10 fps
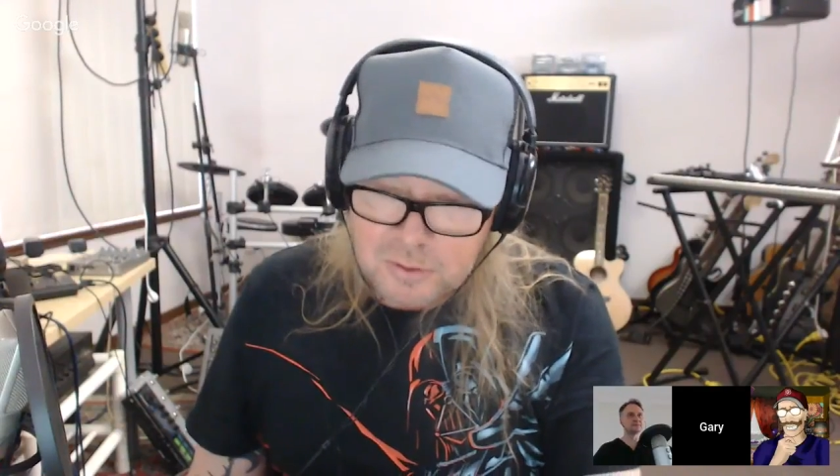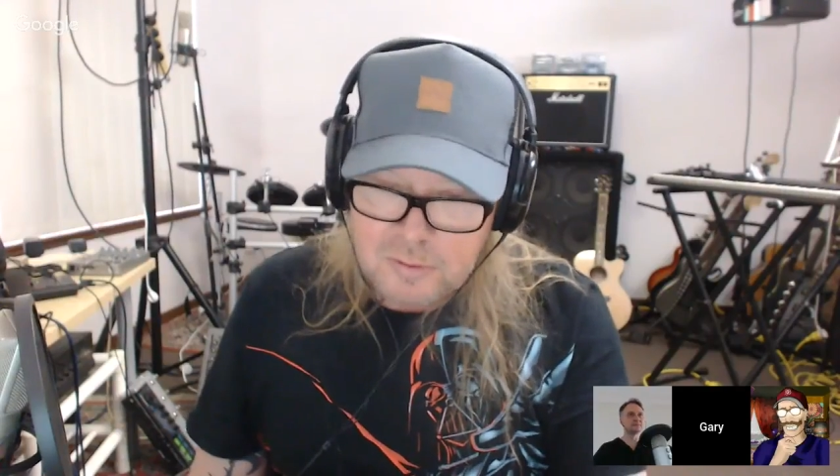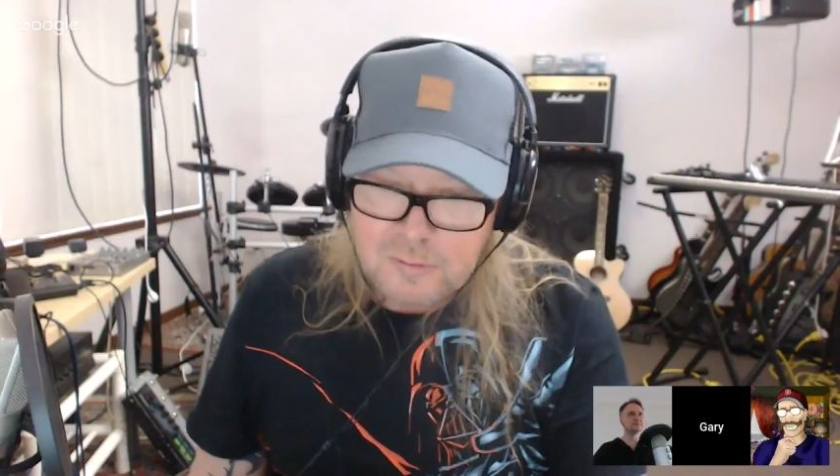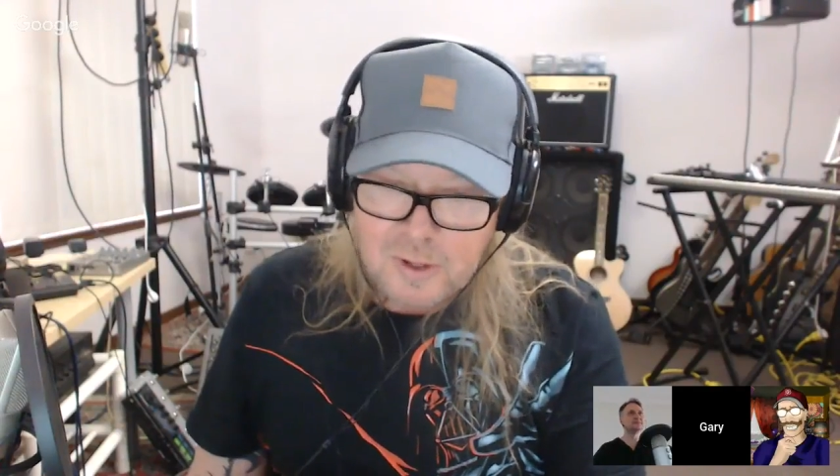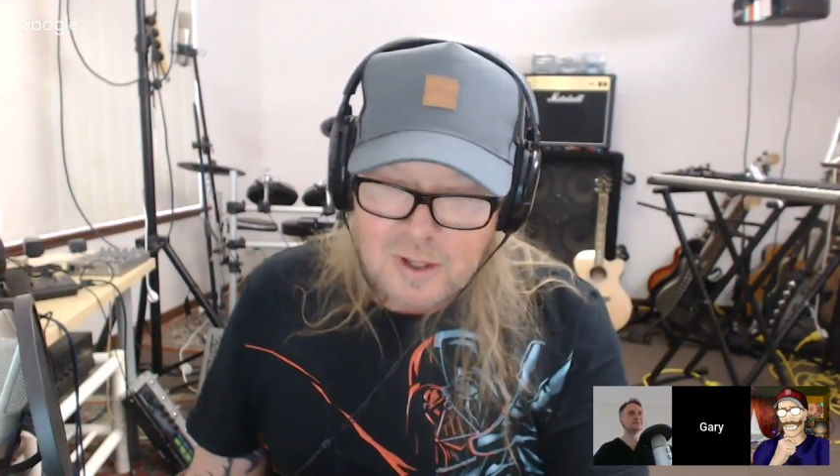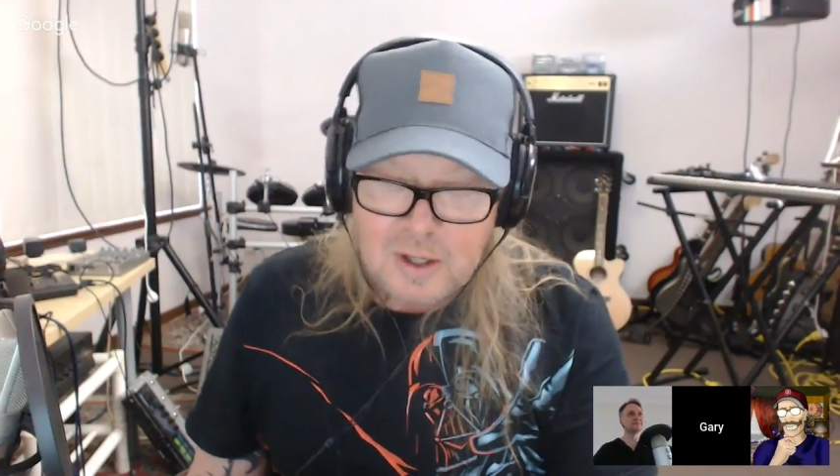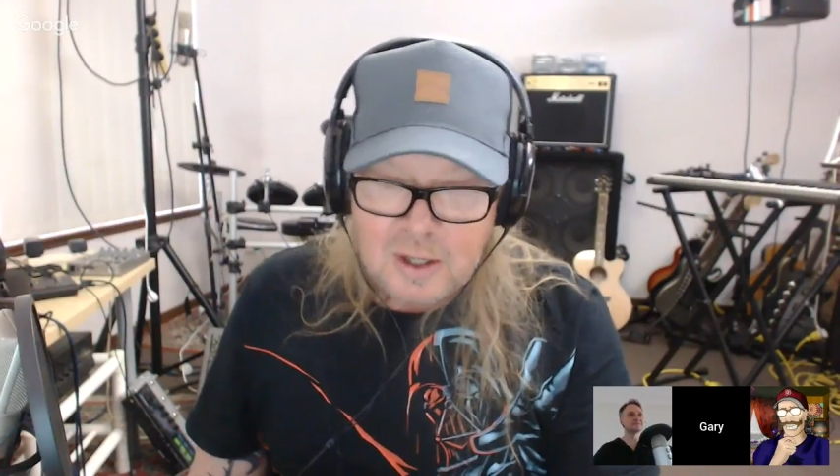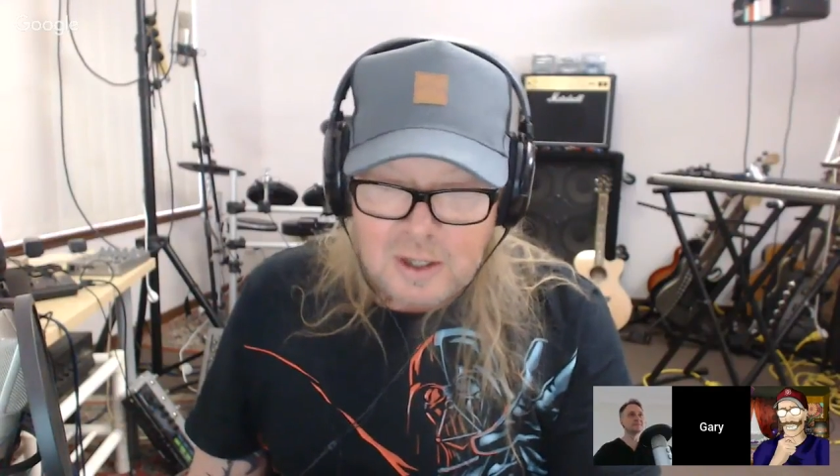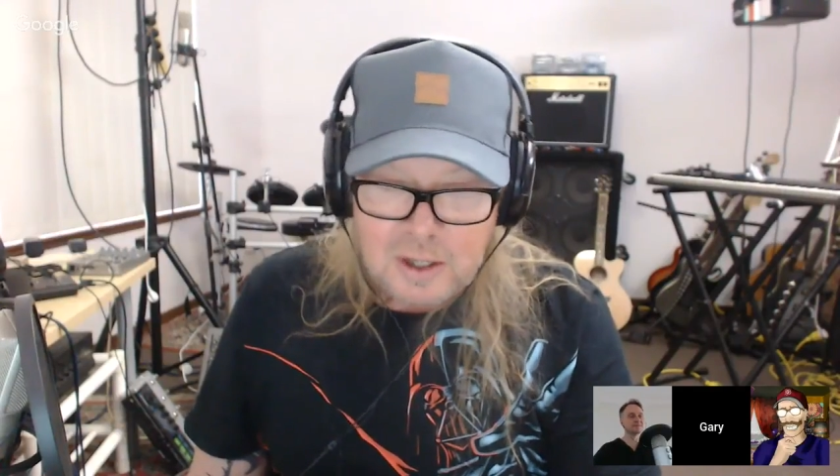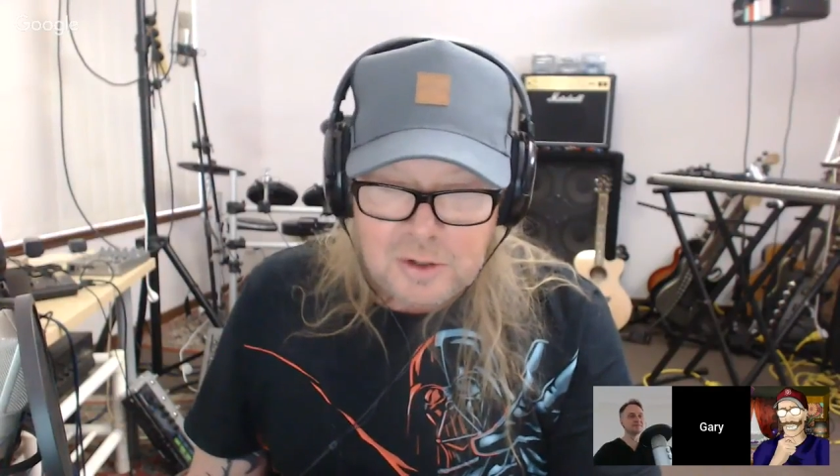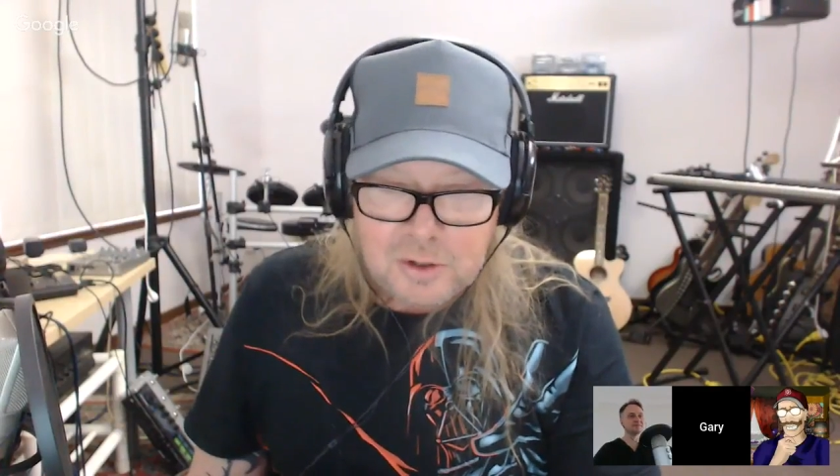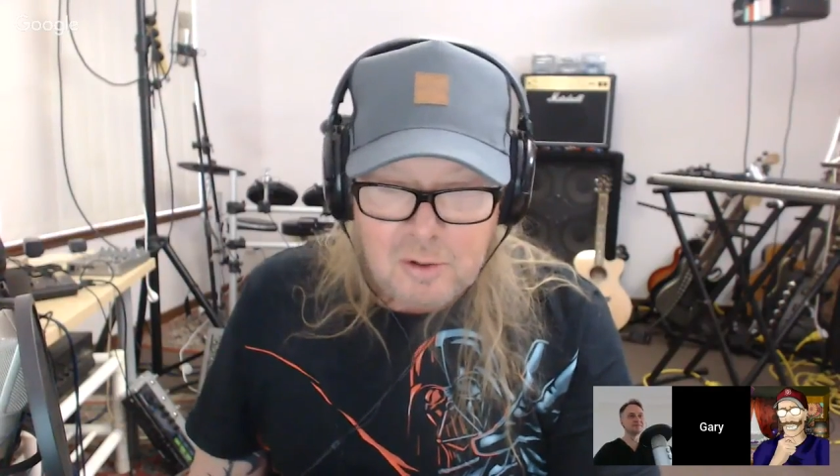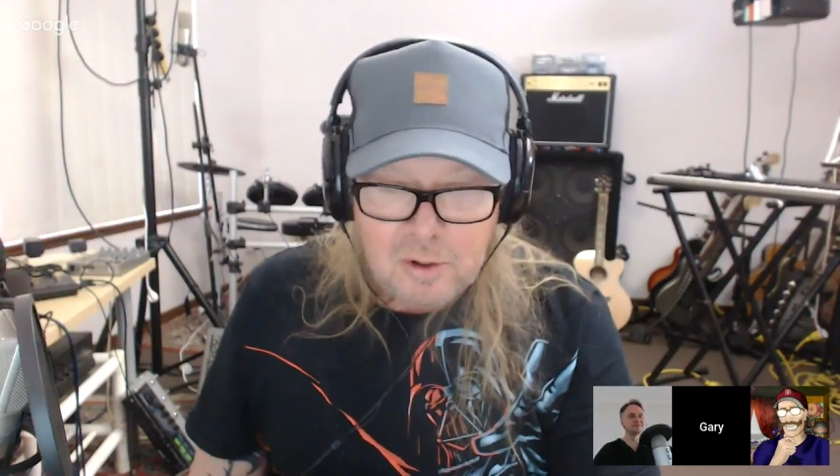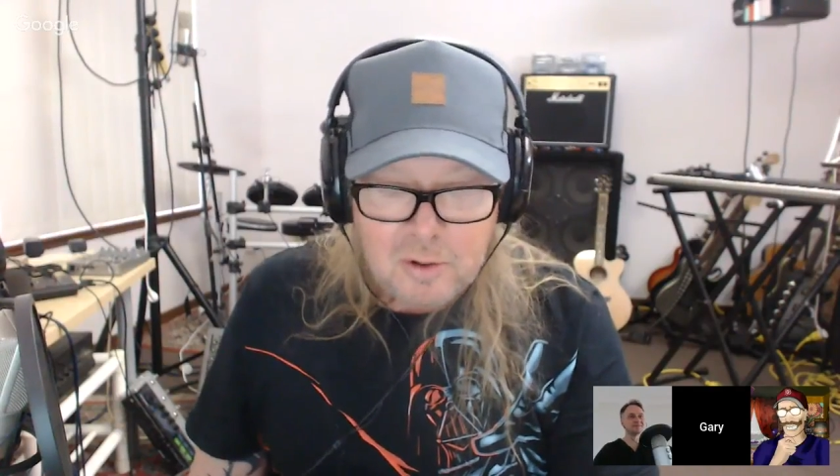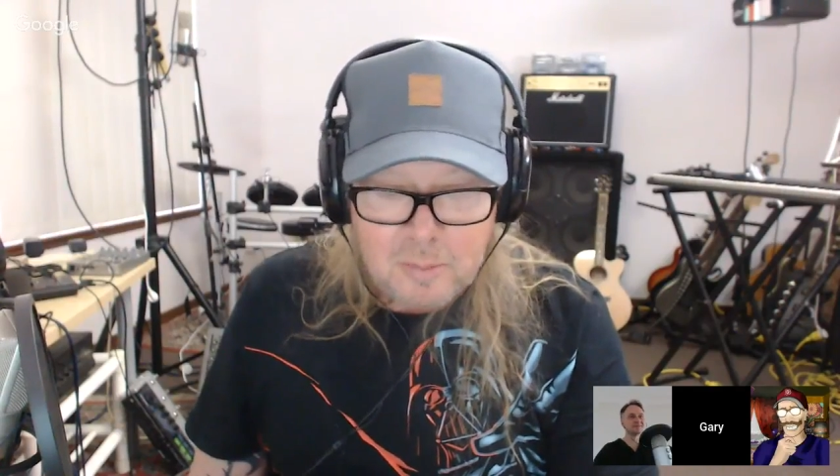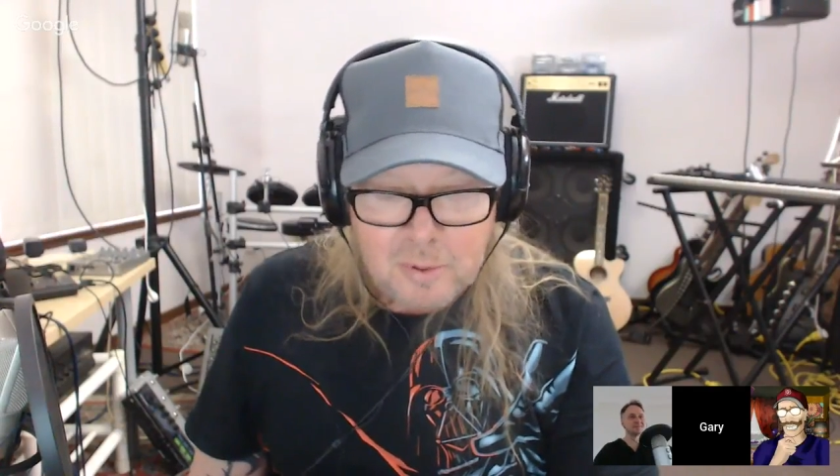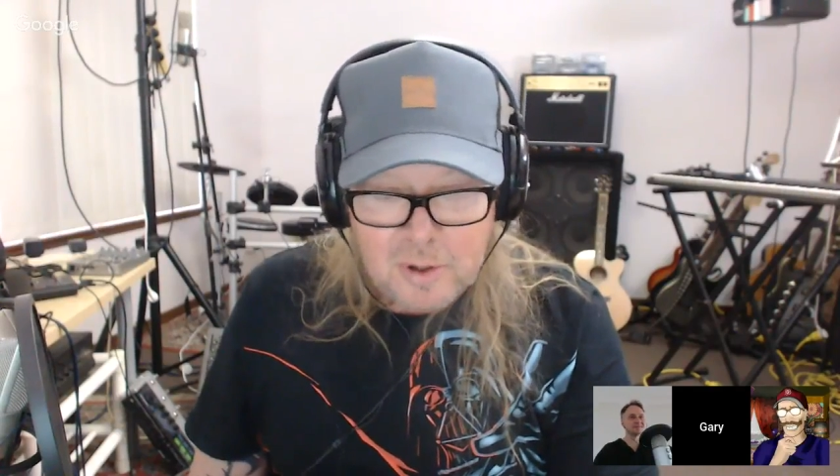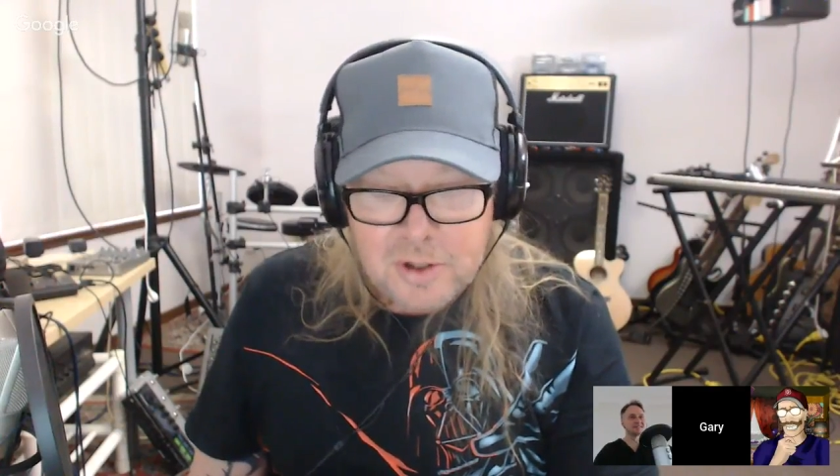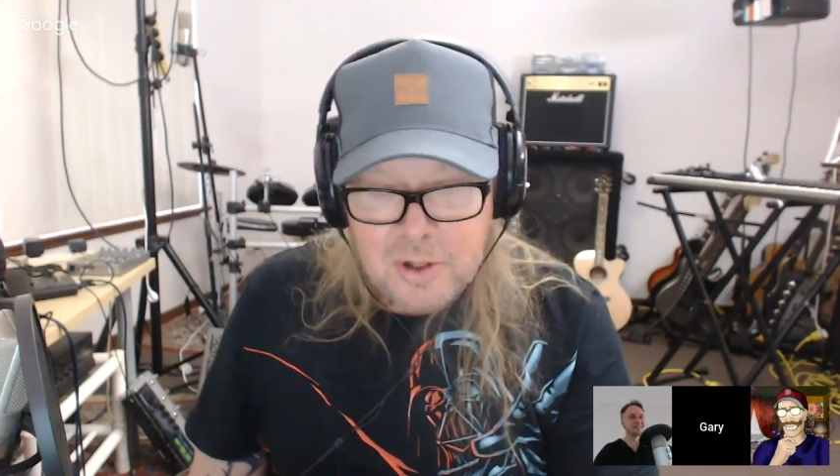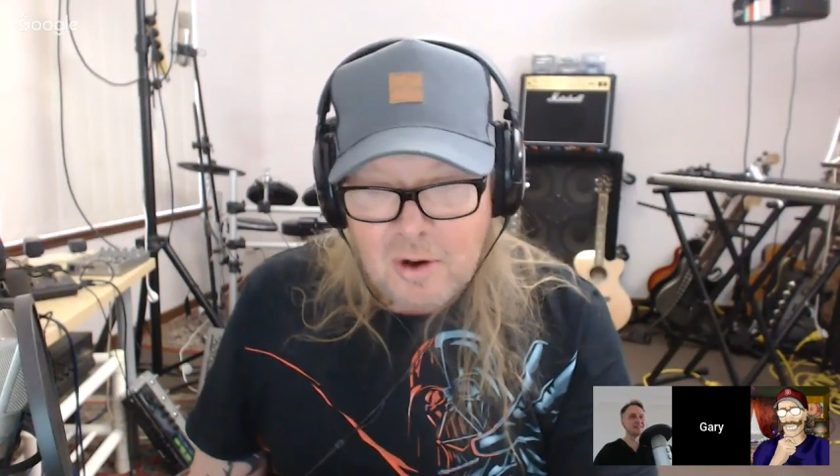of historical oppression.